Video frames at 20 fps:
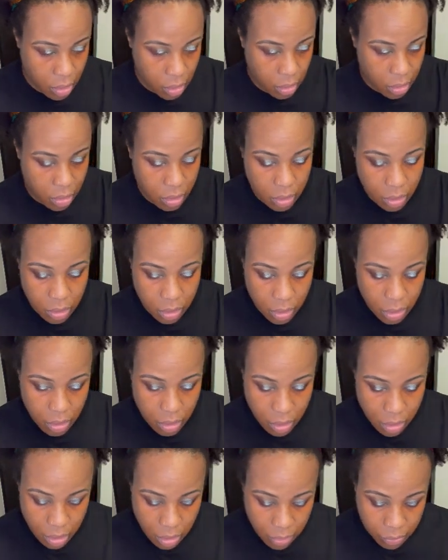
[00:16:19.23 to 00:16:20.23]
Let's see,
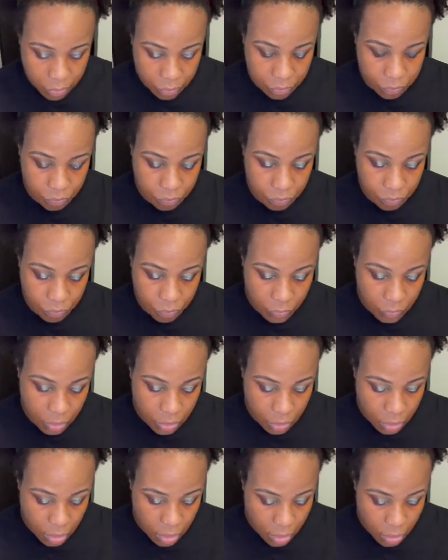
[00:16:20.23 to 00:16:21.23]
there's
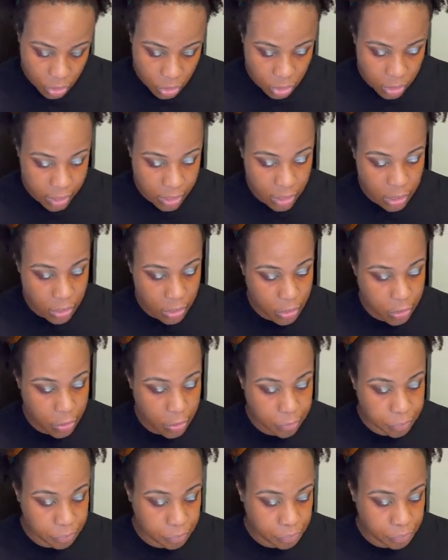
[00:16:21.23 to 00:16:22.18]
another shade here.